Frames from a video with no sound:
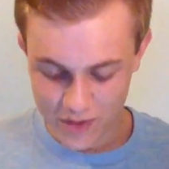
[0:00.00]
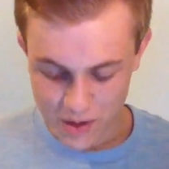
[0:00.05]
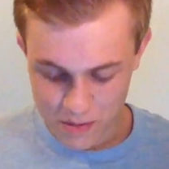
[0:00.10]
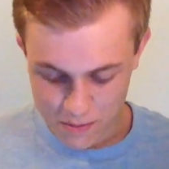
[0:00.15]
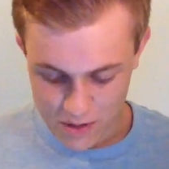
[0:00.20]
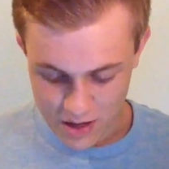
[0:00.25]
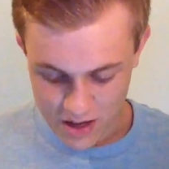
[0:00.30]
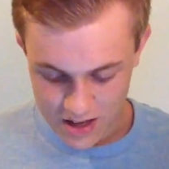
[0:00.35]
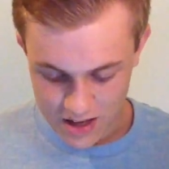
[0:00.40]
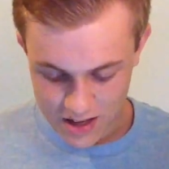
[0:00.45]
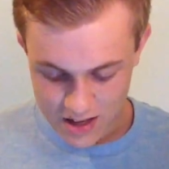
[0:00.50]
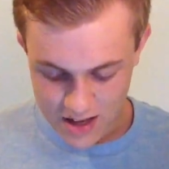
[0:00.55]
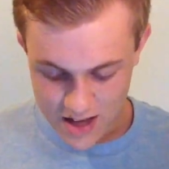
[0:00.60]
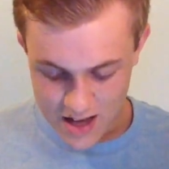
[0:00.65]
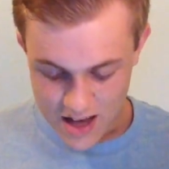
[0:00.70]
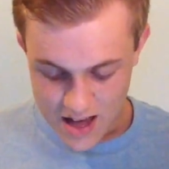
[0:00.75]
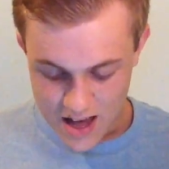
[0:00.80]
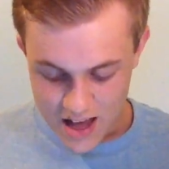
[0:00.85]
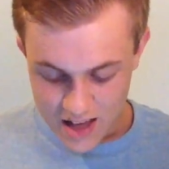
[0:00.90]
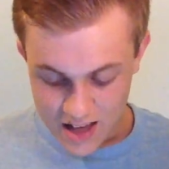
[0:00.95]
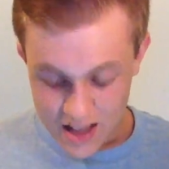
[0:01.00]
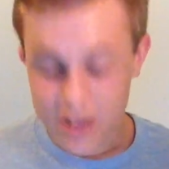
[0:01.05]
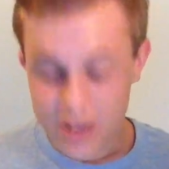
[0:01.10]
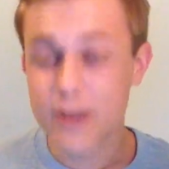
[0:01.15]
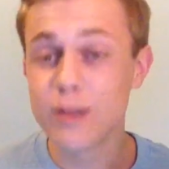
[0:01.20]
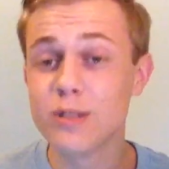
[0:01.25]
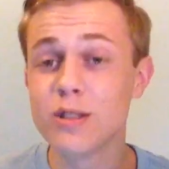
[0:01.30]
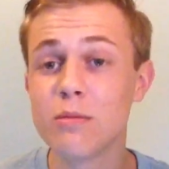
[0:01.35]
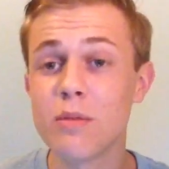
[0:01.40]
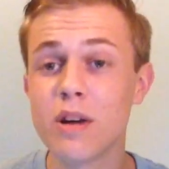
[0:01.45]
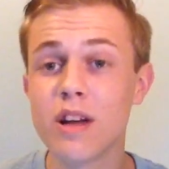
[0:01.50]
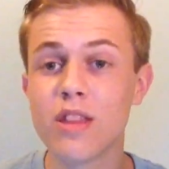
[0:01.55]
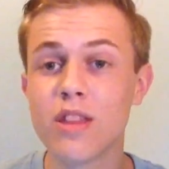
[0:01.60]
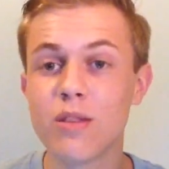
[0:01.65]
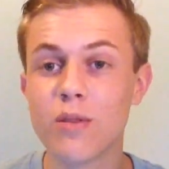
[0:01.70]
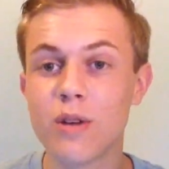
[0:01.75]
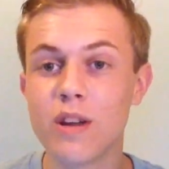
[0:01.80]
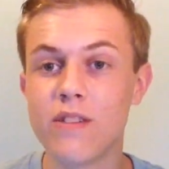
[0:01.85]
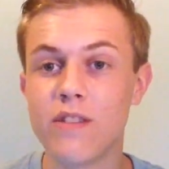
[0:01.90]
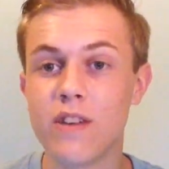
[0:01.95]
But yeah, those are my
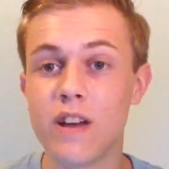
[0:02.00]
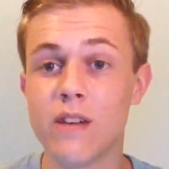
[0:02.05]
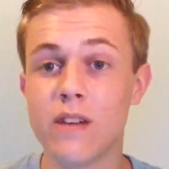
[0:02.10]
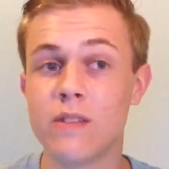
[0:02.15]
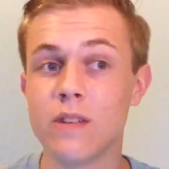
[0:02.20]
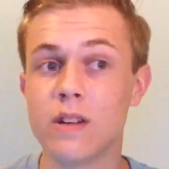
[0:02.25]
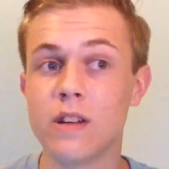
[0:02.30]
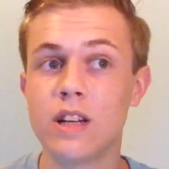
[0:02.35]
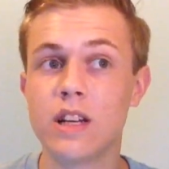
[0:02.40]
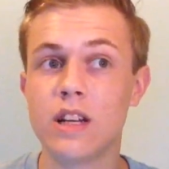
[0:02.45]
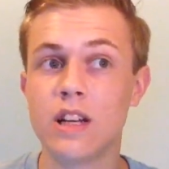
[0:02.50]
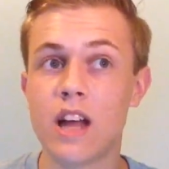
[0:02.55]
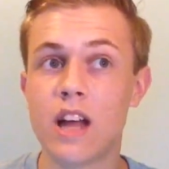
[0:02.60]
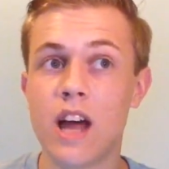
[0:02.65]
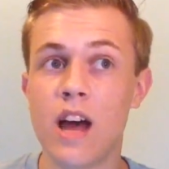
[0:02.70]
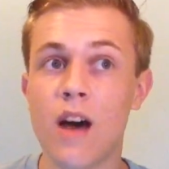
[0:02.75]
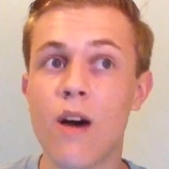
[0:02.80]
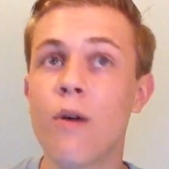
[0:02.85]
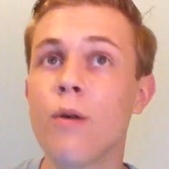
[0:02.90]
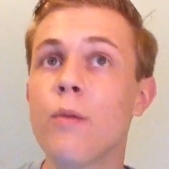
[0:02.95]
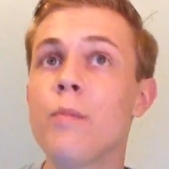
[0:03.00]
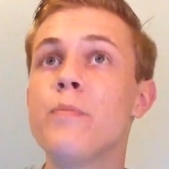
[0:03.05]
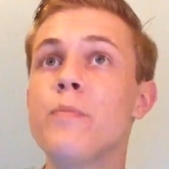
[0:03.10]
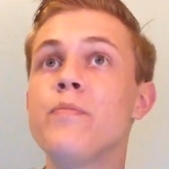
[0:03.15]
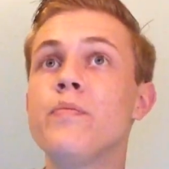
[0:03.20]
three favorite. Now,